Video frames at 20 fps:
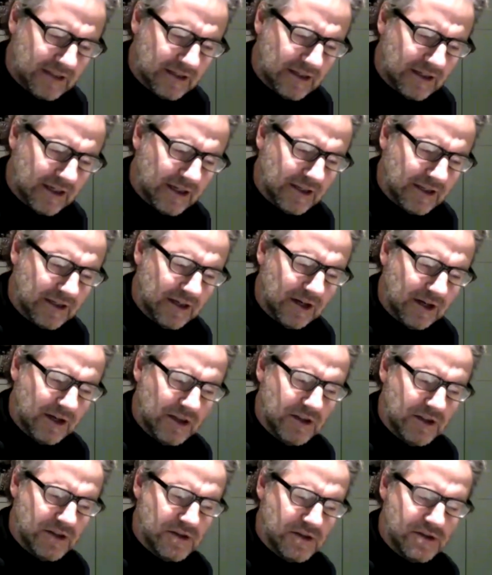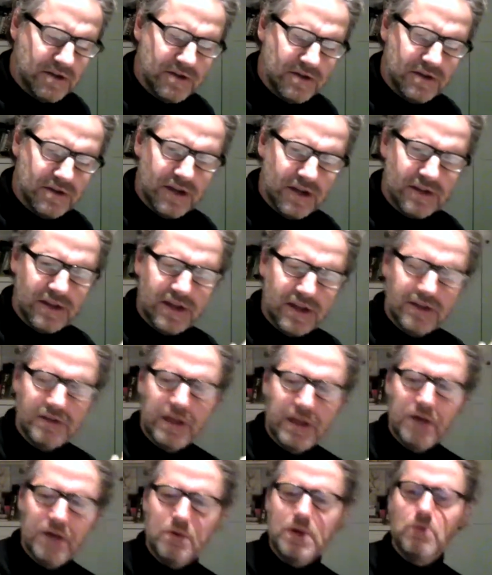uh, uh, that, that
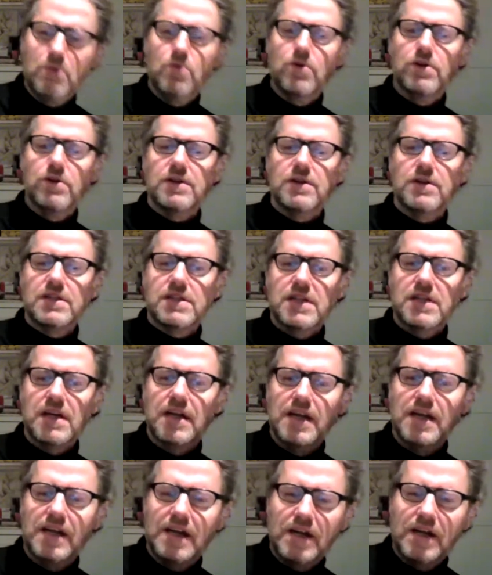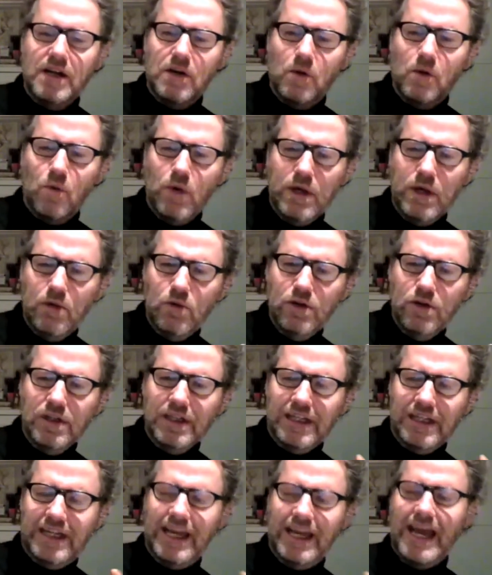that we wouldn't we
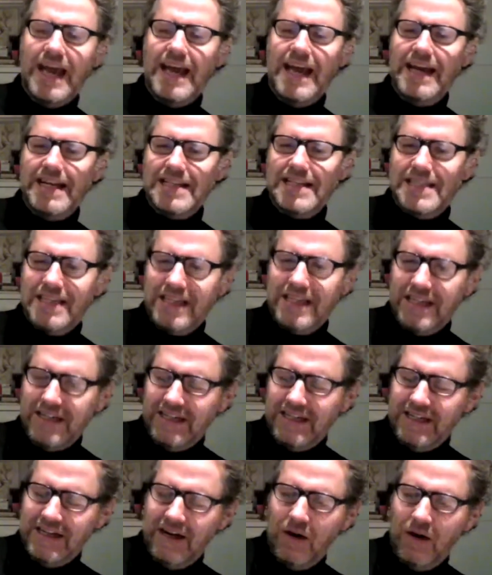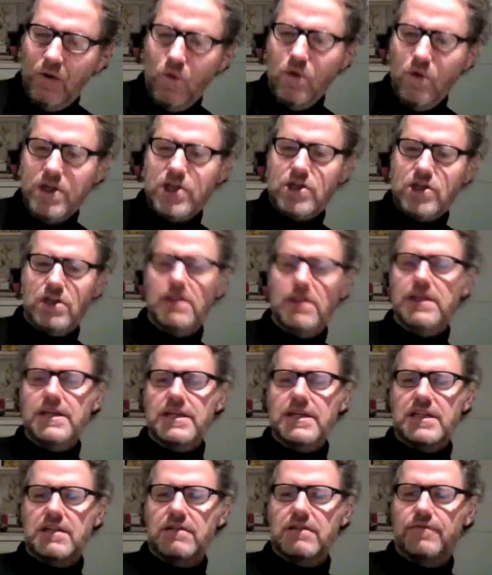wouldn't get a wish
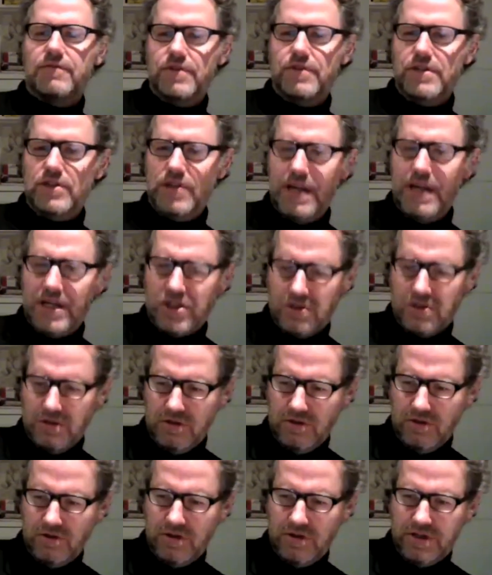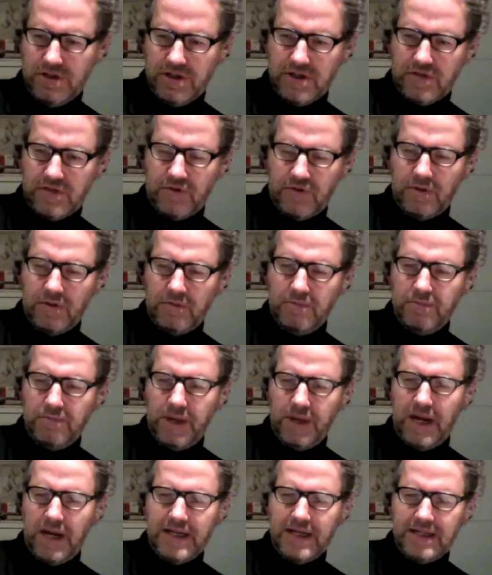list for international lawyers from
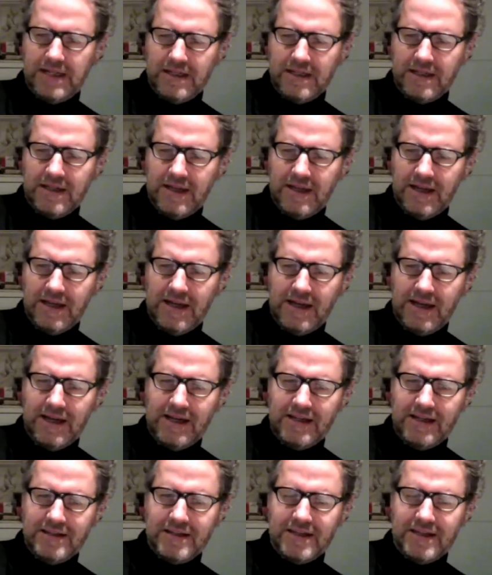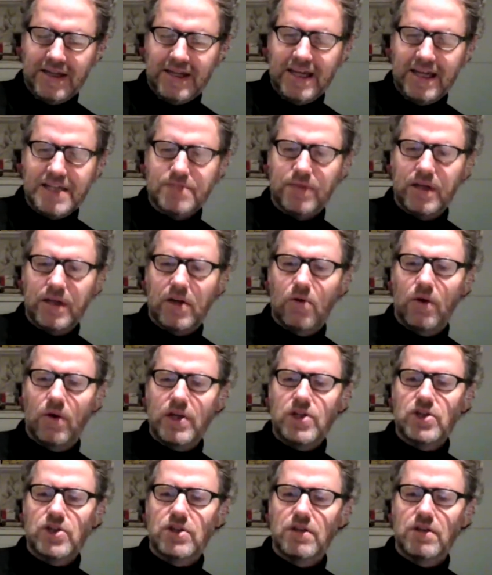Biden. And I guess my
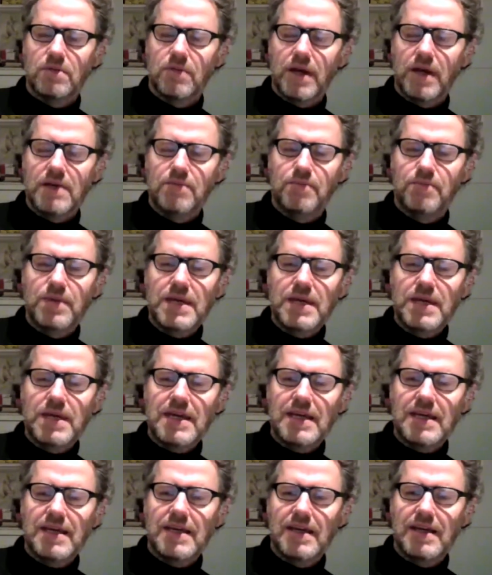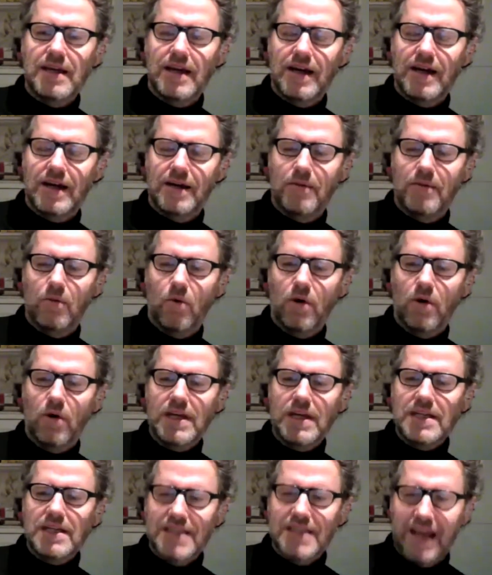question might be, um, what
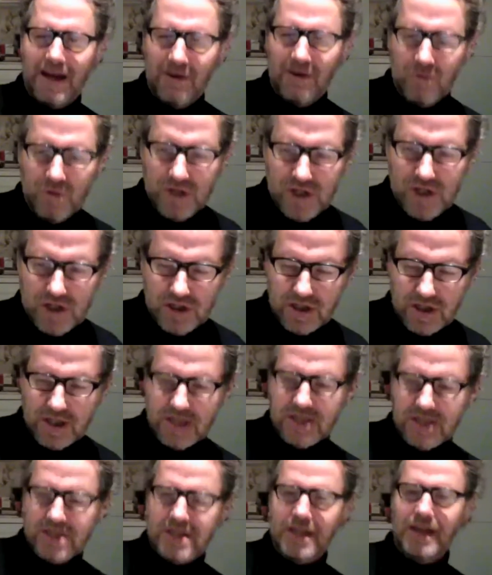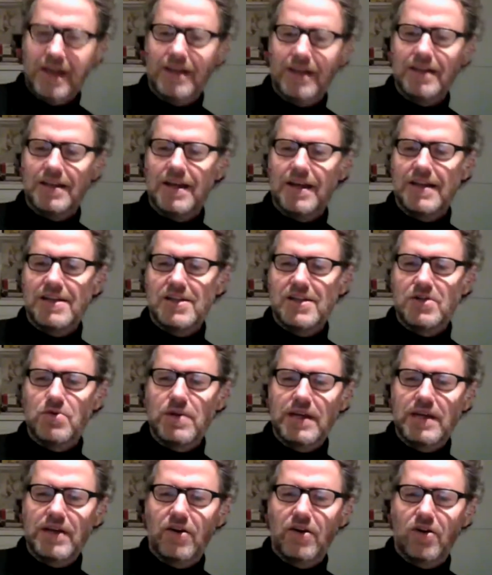is that wish list? And and do
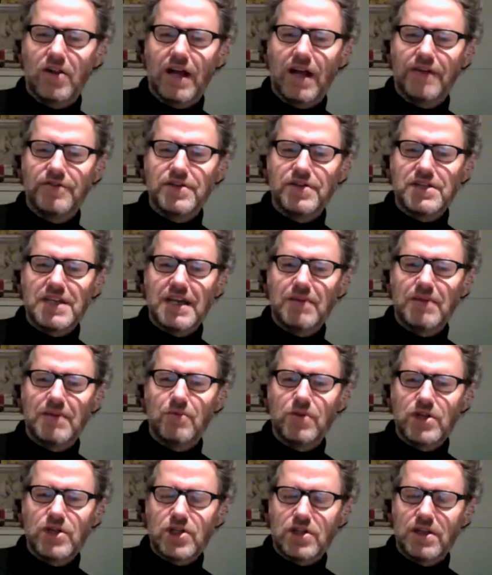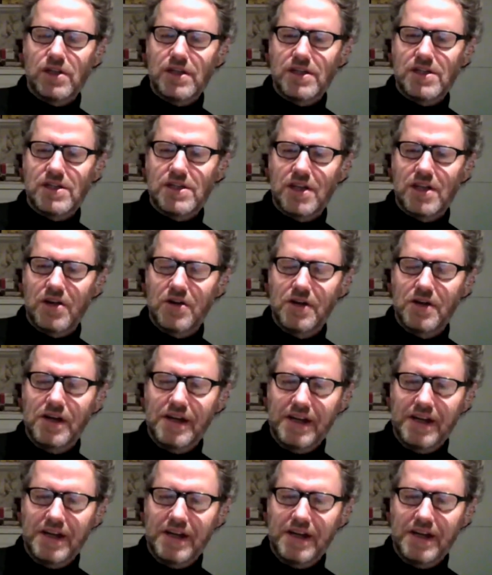we all have the same wish list? So